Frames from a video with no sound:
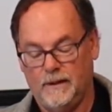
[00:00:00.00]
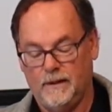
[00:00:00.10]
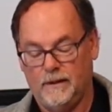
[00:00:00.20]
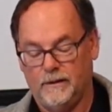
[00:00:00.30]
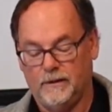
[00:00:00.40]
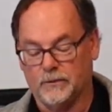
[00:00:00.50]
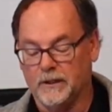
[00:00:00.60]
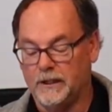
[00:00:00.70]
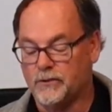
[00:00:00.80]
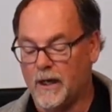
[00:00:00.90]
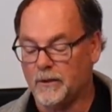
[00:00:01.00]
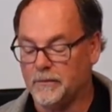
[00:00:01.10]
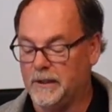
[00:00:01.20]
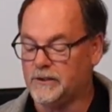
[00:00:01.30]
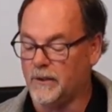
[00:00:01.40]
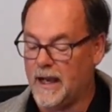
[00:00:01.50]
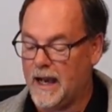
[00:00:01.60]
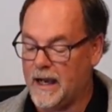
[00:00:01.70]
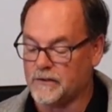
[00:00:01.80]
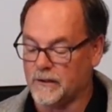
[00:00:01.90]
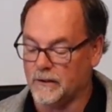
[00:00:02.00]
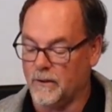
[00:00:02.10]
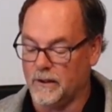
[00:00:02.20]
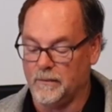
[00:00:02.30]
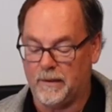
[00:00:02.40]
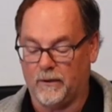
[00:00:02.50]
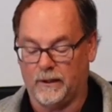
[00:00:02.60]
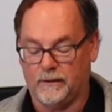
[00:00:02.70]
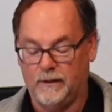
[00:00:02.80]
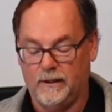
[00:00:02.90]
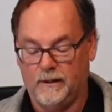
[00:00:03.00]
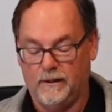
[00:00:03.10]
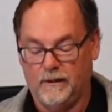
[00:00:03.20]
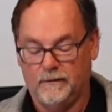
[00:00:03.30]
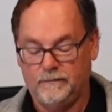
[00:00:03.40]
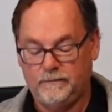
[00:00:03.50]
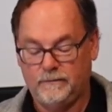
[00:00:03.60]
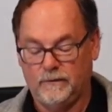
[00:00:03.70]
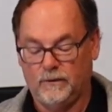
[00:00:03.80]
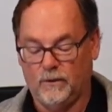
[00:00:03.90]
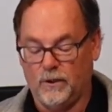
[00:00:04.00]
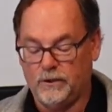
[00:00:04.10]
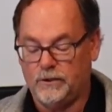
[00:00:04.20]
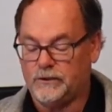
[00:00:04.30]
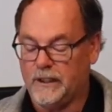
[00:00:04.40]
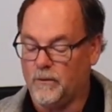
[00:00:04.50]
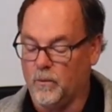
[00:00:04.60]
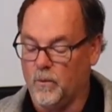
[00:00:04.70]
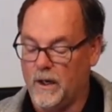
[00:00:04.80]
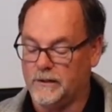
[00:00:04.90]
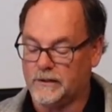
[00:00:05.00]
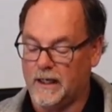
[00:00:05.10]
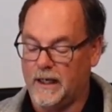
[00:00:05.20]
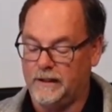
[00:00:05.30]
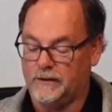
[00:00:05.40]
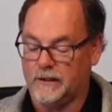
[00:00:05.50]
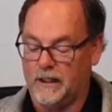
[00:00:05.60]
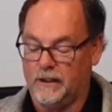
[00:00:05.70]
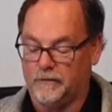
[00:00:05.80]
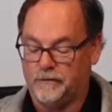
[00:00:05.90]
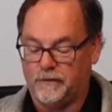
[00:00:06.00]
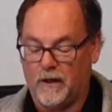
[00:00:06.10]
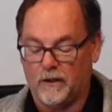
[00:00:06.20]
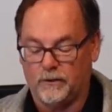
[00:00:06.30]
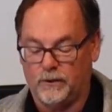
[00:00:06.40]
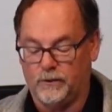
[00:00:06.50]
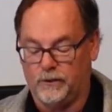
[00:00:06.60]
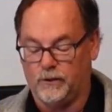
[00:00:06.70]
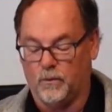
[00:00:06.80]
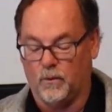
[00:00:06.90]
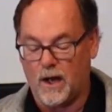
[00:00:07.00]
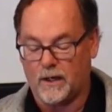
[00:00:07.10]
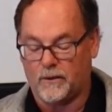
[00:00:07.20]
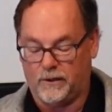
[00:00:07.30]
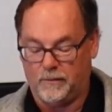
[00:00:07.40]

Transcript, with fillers: This really troubled me, so I asked the Lord about it. Lord, you said once I decided to follow you, you'd walk with me